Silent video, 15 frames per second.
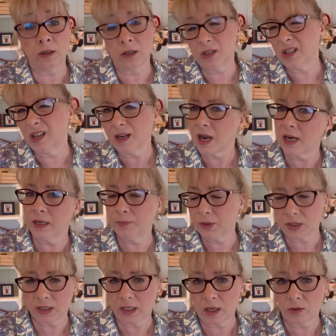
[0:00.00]
and you can kind of put
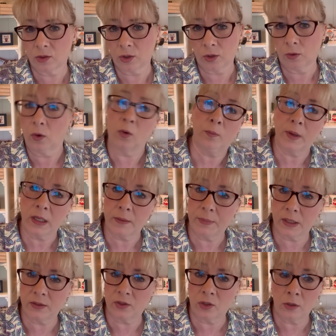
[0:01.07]
together your own Bella
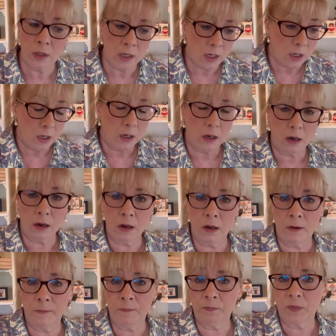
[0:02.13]
bundle
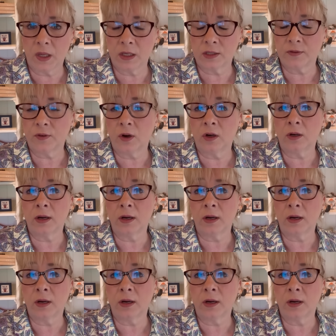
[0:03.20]
um, as far